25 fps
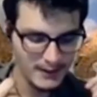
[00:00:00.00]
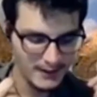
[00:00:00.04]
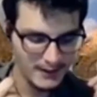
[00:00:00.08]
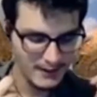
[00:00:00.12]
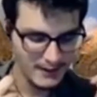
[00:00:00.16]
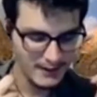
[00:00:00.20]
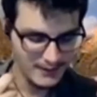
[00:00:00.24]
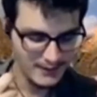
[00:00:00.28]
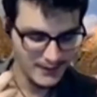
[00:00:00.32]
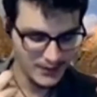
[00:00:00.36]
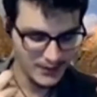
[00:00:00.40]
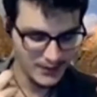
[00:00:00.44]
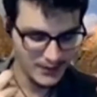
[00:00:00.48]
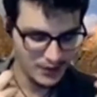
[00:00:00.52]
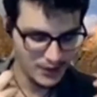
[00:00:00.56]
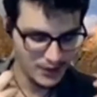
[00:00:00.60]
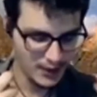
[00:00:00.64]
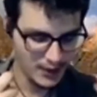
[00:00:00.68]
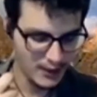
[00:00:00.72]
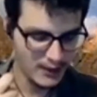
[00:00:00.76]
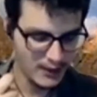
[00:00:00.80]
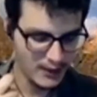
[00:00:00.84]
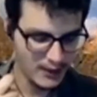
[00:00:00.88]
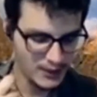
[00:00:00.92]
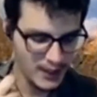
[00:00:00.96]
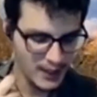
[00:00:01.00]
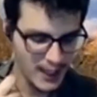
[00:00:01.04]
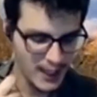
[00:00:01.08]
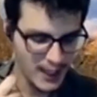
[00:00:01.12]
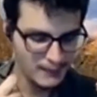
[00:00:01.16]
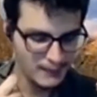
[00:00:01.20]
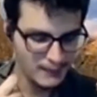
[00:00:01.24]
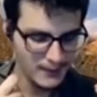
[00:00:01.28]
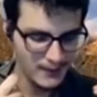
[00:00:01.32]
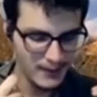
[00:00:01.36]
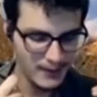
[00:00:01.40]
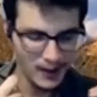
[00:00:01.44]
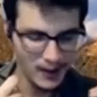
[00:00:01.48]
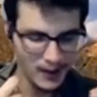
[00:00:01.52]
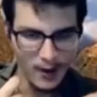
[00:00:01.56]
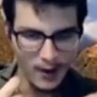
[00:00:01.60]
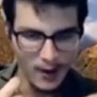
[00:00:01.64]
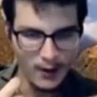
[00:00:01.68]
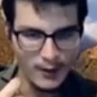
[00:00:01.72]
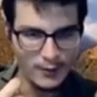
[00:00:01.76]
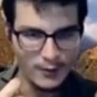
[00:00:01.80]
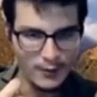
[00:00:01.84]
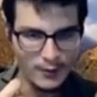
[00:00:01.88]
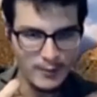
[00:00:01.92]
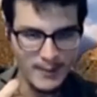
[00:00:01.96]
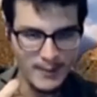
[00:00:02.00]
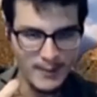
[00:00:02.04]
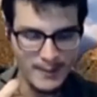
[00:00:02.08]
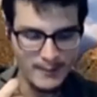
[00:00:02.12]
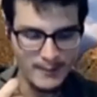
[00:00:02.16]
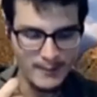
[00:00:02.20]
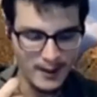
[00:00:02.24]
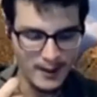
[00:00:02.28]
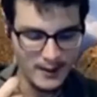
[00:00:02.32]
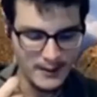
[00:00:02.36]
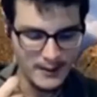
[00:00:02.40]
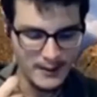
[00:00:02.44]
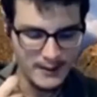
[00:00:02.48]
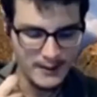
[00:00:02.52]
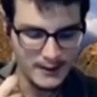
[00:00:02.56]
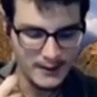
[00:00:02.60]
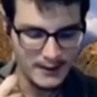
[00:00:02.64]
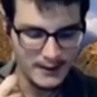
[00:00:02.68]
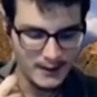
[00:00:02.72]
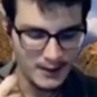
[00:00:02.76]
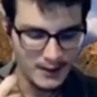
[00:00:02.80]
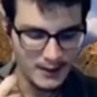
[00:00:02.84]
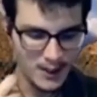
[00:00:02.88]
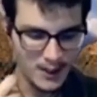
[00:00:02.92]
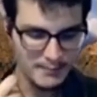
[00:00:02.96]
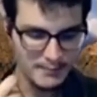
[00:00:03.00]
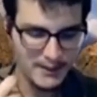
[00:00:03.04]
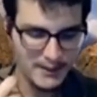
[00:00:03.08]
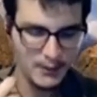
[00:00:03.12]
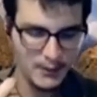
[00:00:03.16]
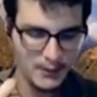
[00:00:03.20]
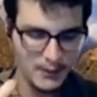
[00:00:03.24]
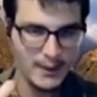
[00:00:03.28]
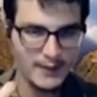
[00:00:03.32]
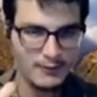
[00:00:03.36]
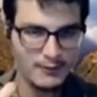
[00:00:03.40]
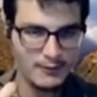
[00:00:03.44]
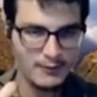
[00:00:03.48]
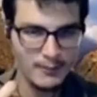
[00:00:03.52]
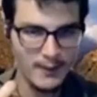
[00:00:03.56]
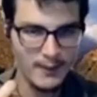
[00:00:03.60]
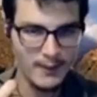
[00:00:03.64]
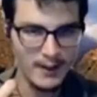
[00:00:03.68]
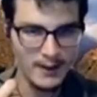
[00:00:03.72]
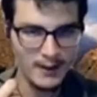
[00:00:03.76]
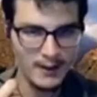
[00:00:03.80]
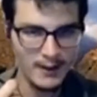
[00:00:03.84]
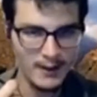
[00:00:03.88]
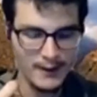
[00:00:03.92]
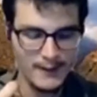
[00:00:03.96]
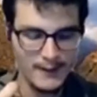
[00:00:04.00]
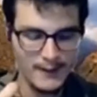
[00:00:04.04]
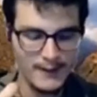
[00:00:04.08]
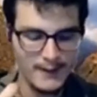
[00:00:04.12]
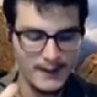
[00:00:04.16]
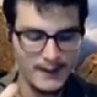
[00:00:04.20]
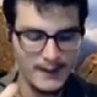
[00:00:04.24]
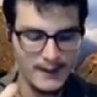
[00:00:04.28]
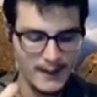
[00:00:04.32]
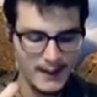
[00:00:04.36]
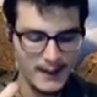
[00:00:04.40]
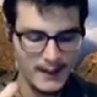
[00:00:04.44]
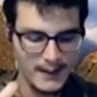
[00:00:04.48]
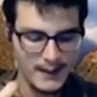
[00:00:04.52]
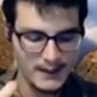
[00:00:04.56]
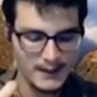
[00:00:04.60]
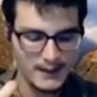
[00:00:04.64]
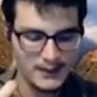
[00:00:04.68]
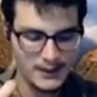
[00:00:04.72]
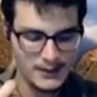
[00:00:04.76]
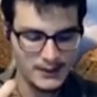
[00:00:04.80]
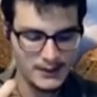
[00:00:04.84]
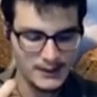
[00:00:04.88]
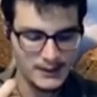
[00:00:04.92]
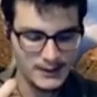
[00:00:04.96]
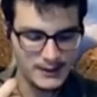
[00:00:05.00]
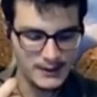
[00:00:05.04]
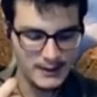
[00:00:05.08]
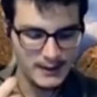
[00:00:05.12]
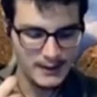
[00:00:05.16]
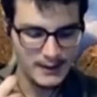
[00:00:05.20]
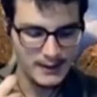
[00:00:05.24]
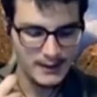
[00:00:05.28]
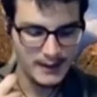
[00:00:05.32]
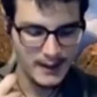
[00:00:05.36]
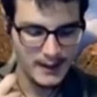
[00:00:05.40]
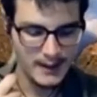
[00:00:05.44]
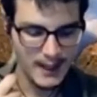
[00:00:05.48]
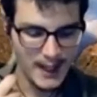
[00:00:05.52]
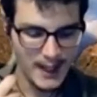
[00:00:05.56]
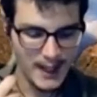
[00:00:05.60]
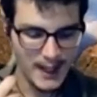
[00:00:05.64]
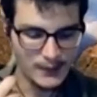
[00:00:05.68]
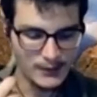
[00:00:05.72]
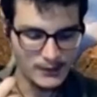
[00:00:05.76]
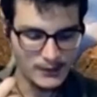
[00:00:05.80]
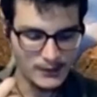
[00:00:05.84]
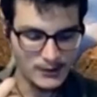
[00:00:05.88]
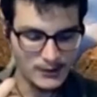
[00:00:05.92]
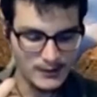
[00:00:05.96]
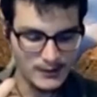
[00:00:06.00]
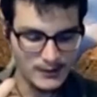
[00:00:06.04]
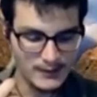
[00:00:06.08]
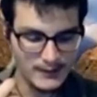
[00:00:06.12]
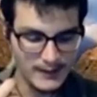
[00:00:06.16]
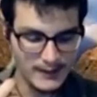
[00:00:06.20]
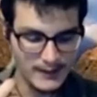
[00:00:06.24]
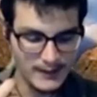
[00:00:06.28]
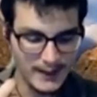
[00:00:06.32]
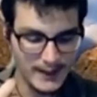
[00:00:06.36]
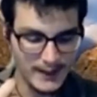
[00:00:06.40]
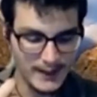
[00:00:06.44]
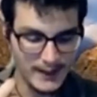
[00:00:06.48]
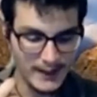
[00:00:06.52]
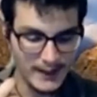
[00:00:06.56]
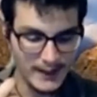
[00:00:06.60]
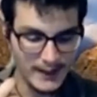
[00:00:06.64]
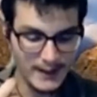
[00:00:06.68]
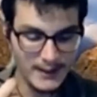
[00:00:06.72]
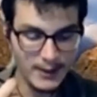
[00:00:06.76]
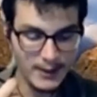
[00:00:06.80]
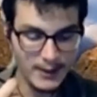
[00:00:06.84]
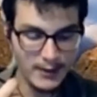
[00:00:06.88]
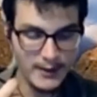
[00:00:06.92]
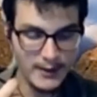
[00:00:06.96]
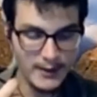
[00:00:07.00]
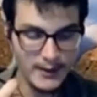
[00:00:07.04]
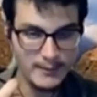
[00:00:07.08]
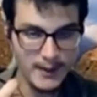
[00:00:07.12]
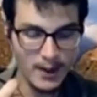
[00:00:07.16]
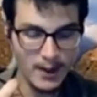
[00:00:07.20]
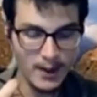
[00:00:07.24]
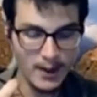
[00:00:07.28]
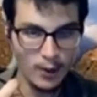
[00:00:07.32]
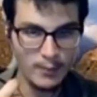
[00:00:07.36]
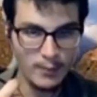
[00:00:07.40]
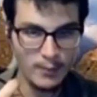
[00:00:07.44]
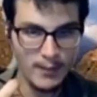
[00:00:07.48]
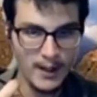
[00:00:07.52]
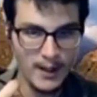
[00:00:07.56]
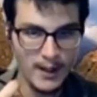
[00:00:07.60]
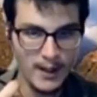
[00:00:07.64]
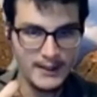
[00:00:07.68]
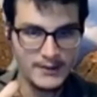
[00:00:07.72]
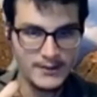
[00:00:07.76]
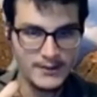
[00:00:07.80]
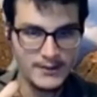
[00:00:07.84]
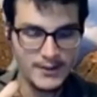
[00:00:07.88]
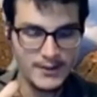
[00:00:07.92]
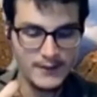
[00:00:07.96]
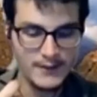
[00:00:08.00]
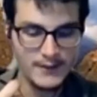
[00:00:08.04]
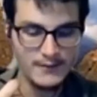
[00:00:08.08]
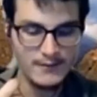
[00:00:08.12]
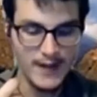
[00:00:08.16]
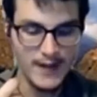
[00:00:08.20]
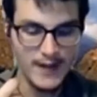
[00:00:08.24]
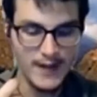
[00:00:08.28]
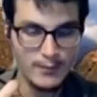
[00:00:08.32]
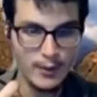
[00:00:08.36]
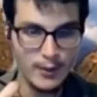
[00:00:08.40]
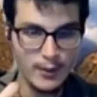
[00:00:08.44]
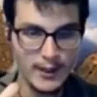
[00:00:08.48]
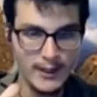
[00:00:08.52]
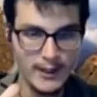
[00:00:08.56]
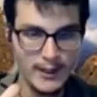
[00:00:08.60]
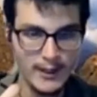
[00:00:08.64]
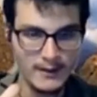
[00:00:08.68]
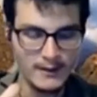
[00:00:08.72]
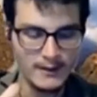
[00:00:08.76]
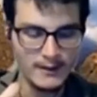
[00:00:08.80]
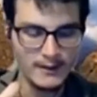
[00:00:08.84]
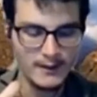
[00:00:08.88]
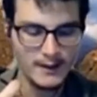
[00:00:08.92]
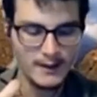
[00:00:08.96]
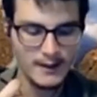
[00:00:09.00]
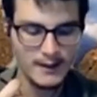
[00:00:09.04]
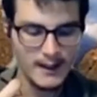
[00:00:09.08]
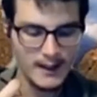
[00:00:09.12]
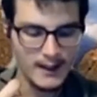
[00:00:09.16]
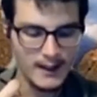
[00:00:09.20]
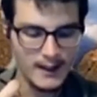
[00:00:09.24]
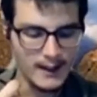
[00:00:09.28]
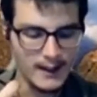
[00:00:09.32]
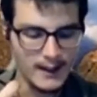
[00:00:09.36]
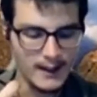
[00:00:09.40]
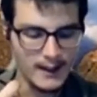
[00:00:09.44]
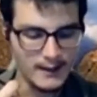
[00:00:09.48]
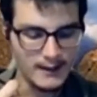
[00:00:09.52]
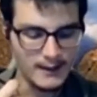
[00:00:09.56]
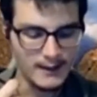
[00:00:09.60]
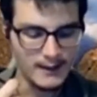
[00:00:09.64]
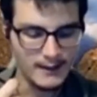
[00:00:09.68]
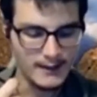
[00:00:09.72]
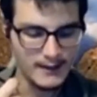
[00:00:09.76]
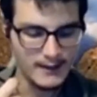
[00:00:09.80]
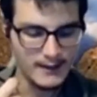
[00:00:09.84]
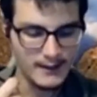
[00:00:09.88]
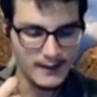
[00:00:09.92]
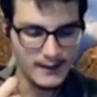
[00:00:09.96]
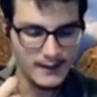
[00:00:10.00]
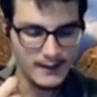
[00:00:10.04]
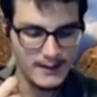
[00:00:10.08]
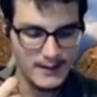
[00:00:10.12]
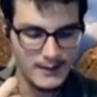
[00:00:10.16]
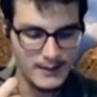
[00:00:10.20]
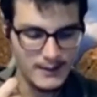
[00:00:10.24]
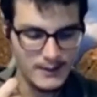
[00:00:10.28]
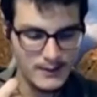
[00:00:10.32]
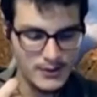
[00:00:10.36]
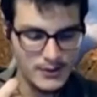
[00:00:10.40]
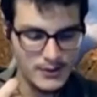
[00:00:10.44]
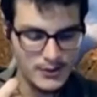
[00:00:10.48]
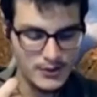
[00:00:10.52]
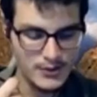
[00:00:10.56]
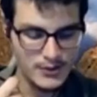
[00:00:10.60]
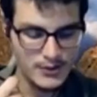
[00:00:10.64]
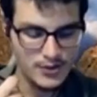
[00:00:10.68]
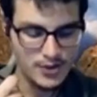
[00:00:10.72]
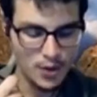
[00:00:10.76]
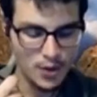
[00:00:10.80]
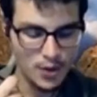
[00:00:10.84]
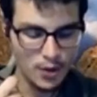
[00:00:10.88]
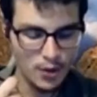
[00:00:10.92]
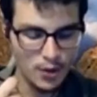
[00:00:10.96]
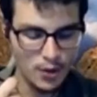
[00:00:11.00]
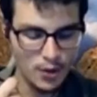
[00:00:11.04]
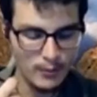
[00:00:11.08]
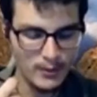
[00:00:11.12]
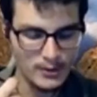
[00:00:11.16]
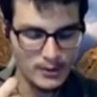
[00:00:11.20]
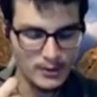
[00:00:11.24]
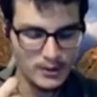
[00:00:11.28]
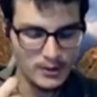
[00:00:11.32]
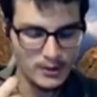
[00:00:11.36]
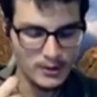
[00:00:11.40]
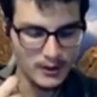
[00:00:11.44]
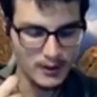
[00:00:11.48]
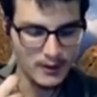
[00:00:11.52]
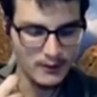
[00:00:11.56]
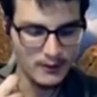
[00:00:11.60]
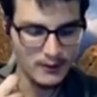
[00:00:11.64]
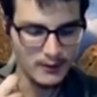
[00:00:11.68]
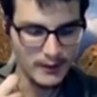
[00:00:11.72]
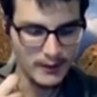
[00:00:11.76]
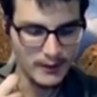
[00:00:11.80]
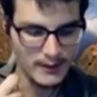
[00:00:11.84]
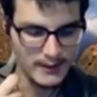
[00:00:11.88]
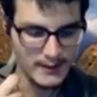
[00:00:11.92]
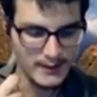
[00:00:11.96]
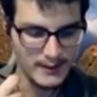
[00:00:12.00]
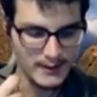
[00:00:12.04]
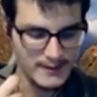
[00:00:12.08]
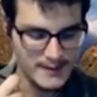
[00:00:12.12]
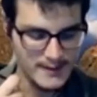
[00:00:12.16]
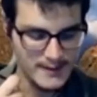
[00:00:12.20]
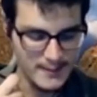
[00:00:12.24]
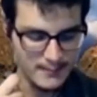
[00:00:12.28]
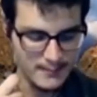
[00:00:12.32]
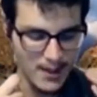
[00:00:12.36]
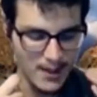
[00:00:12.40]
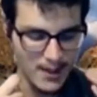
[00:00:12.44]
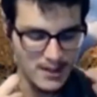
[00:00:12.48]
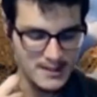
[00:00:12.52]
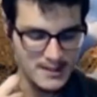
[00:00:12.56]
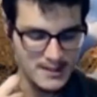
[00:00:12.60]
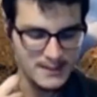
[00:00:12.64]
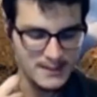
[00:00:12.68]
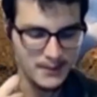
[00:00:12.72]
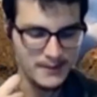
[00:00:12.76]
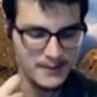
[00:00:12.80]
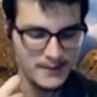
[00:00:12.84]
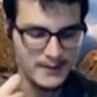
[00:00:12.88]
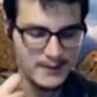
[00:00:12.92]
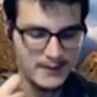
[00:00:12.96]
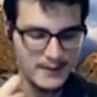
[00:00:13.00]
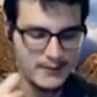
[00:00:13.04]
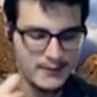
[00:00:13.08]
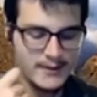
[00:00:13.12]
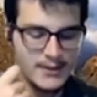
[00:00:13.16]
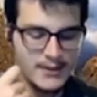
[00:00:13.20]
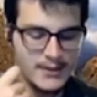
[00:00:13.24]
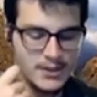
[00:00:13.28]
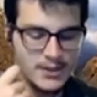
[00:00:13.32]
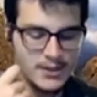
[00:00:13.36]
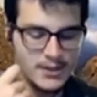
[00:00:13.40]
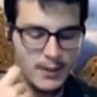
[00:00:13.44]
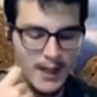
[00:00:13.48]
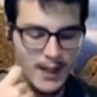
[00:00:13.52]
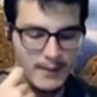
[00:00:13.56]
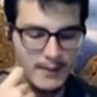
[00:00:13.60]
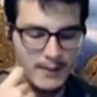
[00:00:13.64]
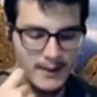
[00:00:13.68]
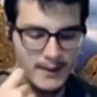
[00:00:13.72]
discharge happened all over my body, coming right from my heart. And it just, I literally, my whole body started vibrating, and it's just so much love. Like, it's impossible to even describe.